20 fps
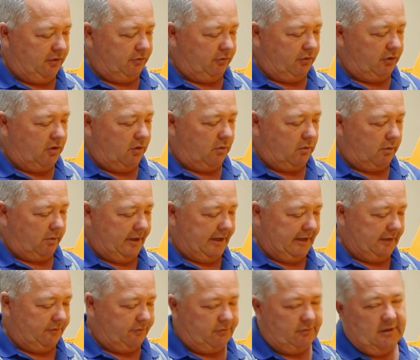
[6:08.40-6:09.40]
using 1/4
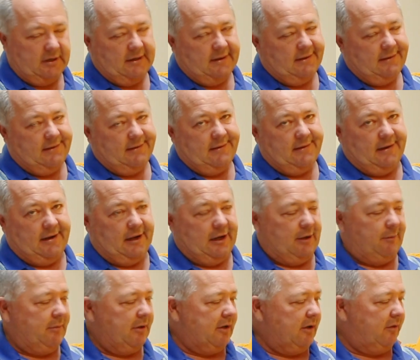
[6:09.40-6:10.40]
inch
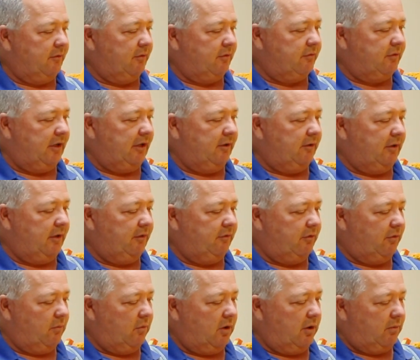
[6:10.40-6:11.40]
because it's
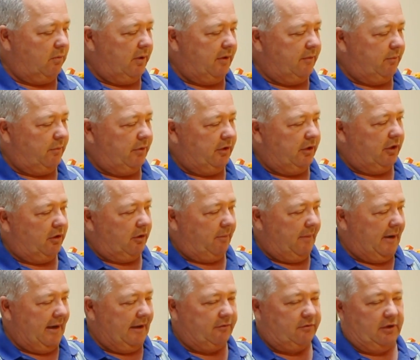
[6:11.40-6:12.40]
easy to work with, and when you go to
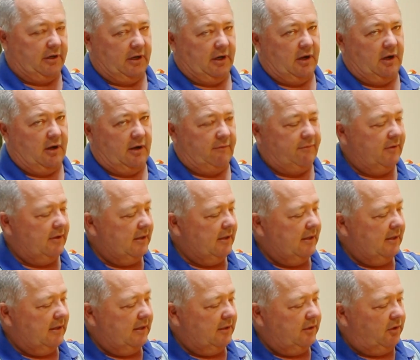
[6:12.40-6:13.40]
masking it off,
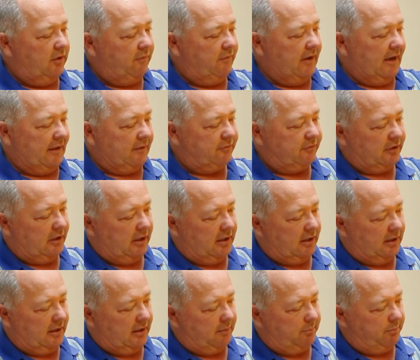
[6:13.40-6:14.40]
you've got
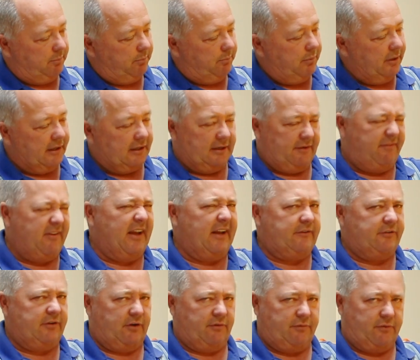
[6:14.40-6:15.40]
a big enough
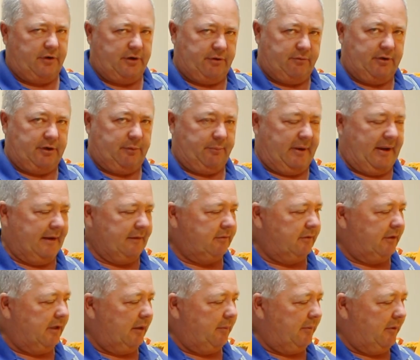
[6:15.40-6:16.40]
edge here for you to run your
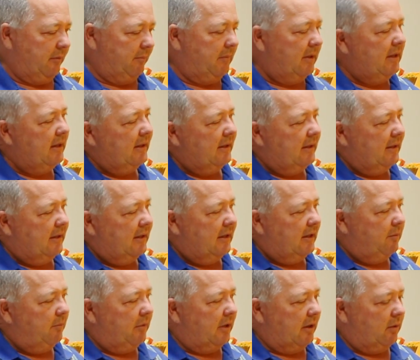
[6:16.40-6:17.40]
masking tape on.
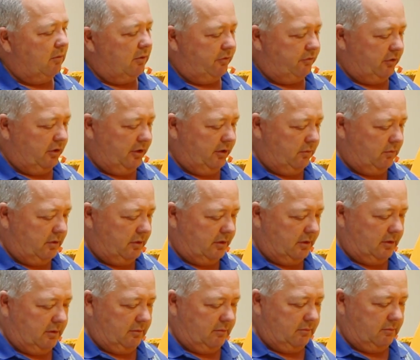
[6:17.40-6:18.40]
But I want to show you one
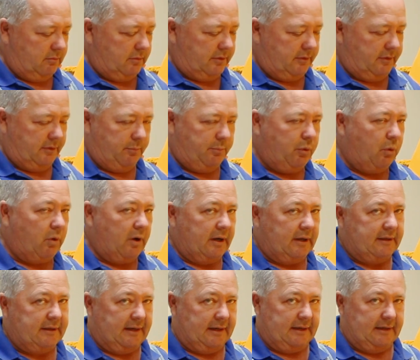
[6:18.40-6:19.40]
of the
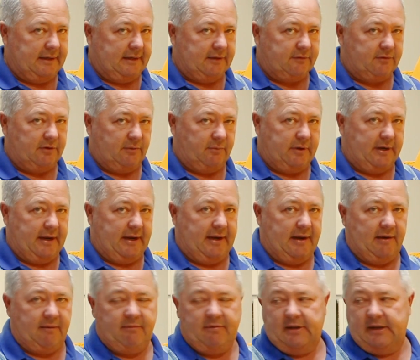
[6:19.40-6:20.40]
important techniques that we
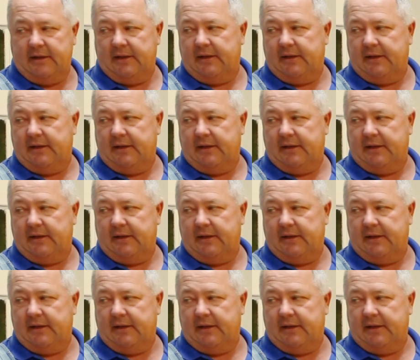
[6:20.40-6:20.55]
have.